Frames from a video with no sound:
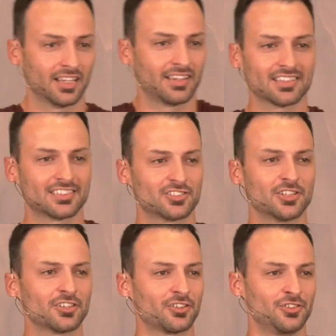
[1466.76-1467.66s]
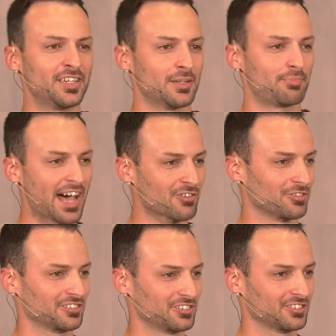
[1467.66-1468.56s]
And God says, no, no, no, you get it
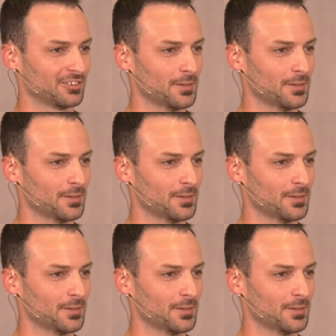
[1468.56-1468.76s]
backwards.